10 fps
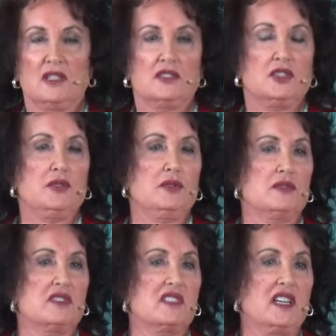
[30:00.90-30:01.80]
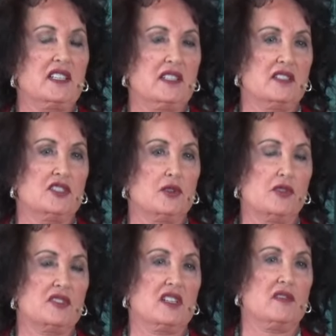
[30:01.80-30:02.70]
to study, to show
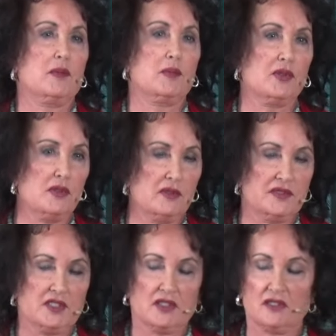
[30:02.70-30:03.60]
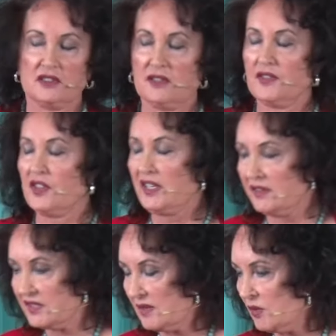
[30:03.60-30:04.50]
yourself approved, to, to
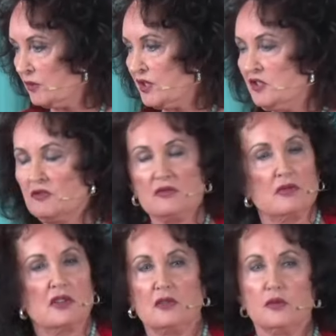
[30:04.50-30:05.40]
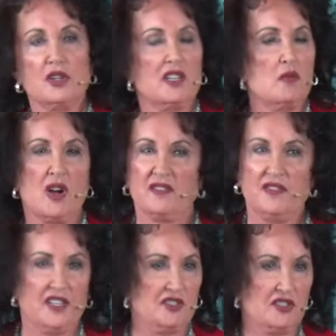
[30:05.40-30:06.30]
forgive someone when you really want
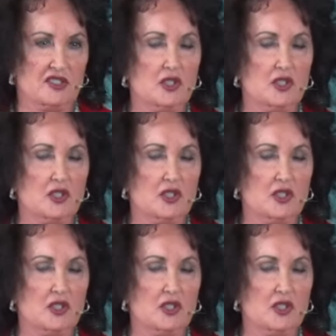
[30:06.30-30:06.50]
vengeance.